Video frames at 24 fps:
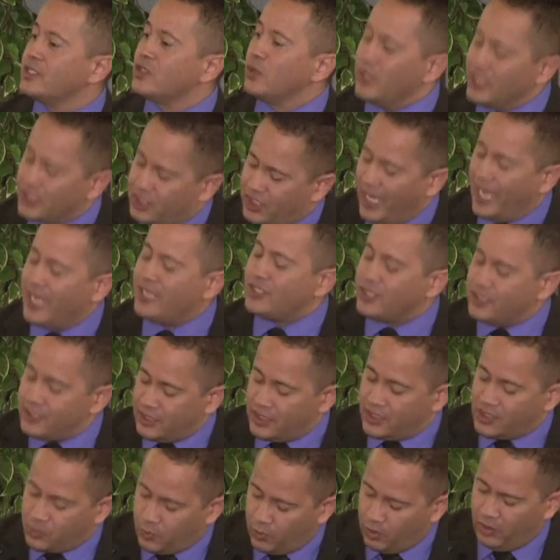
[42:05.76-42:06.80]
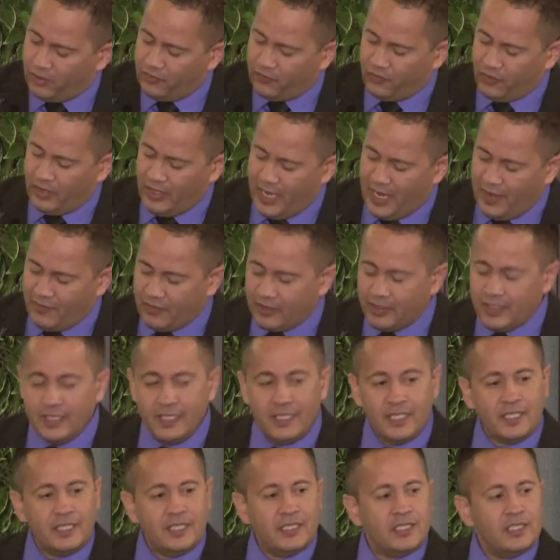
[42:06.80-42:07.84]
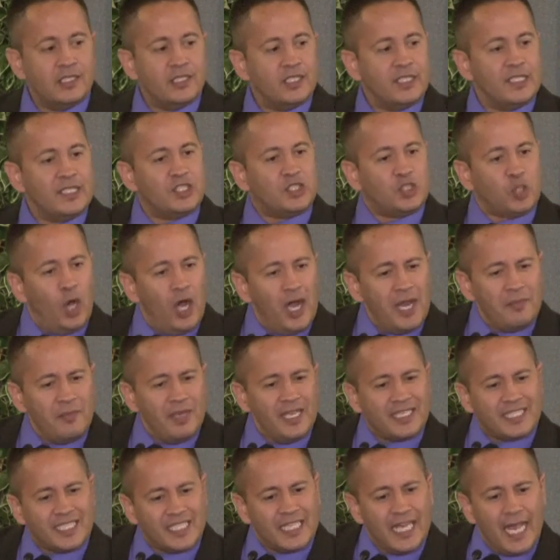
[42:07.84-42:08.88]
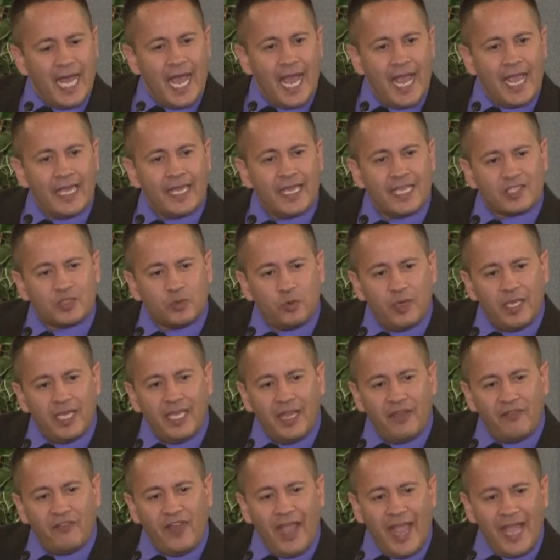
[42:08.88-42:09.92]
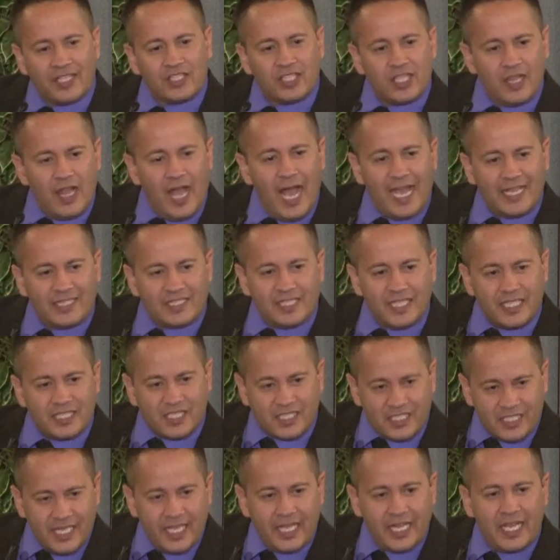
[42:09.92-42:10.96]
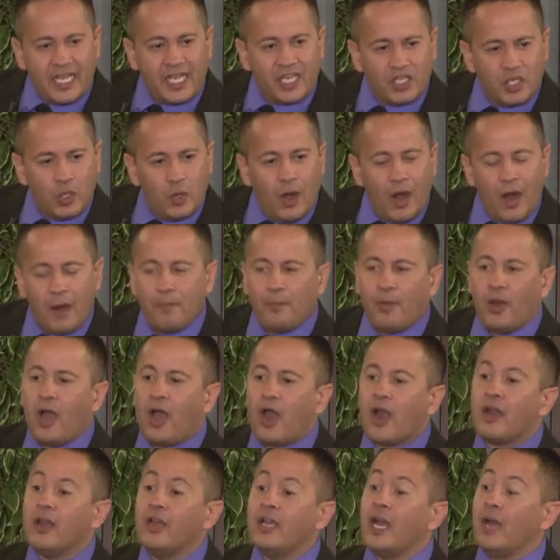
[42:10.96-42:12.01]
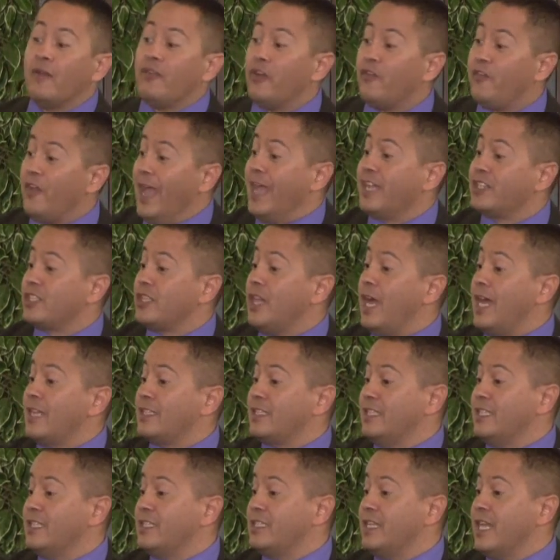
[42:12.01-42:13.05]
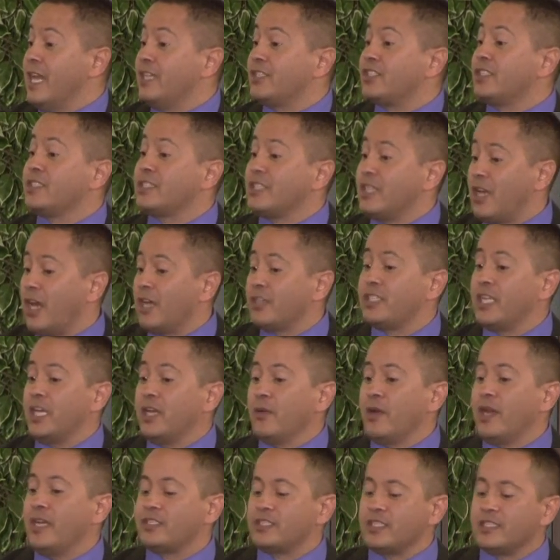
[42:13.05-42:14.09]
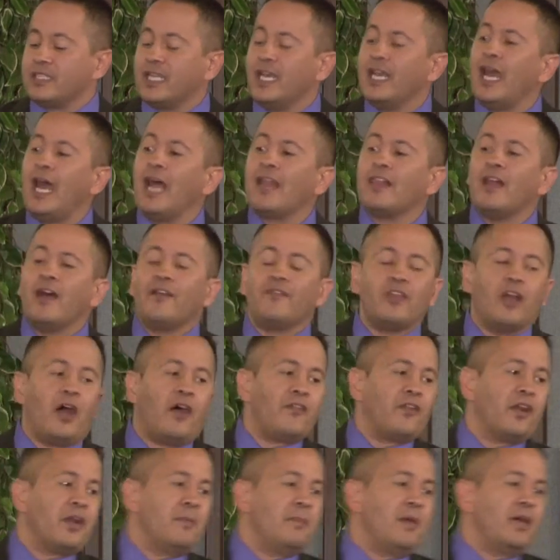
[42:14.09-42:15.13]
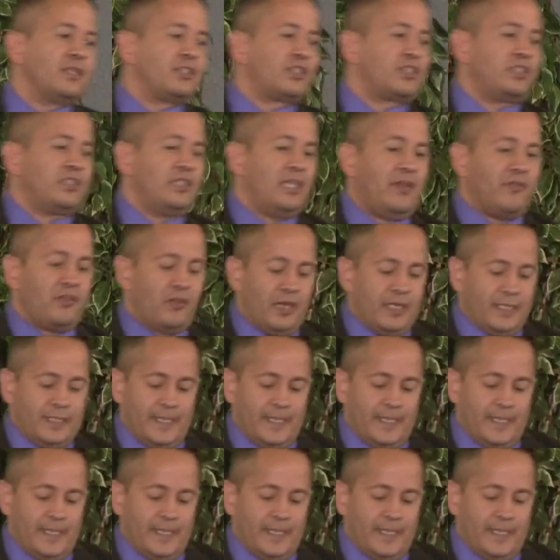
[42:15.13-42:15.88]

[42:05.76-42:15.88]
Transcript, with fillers: so it changes this world forever. Join me today as we evangelize this city and do our part of evangelizing these nations in our generation. I love y'all very much. Have a great